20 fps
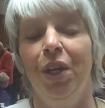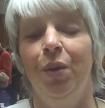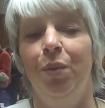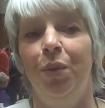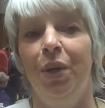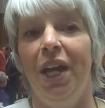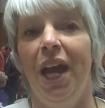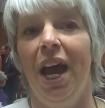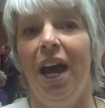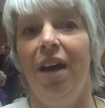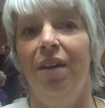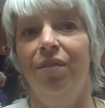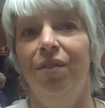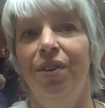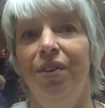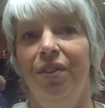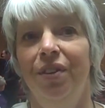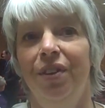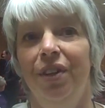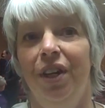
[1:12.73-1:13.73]
We have
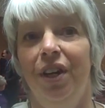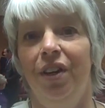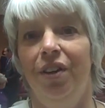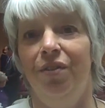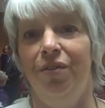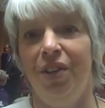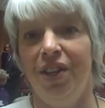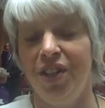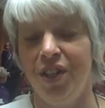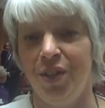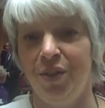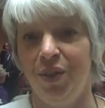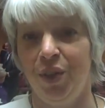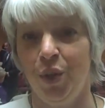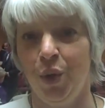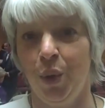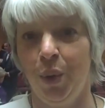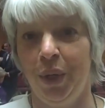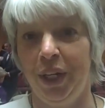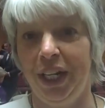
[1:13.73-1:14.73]
a festival
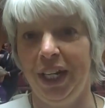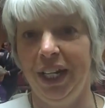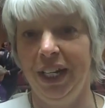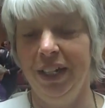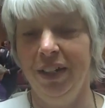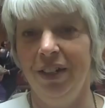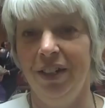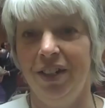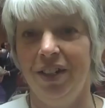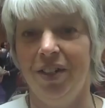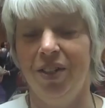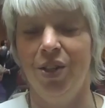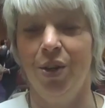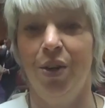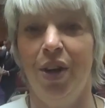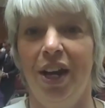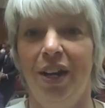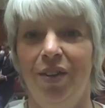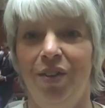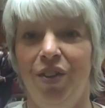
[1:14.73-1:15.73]
queen that's
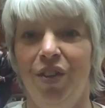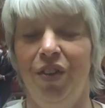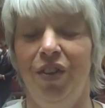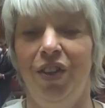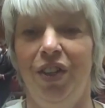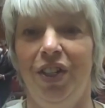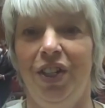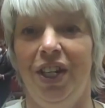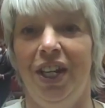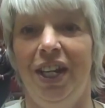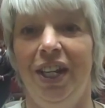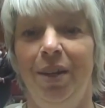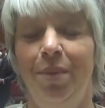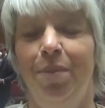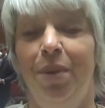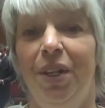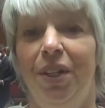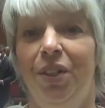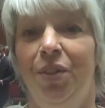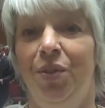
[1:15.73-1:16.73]
crowned on the day
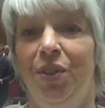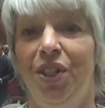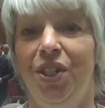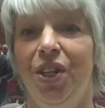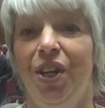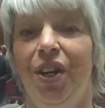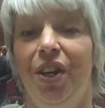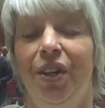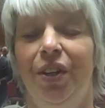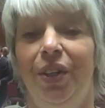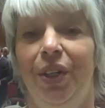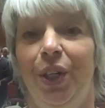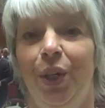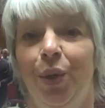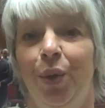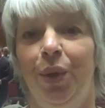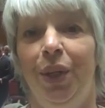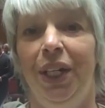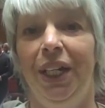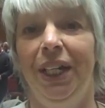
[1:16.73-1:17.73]
by the retiring
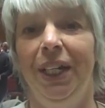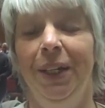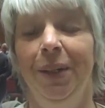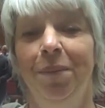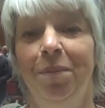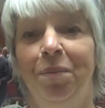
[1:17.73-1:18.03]
queen.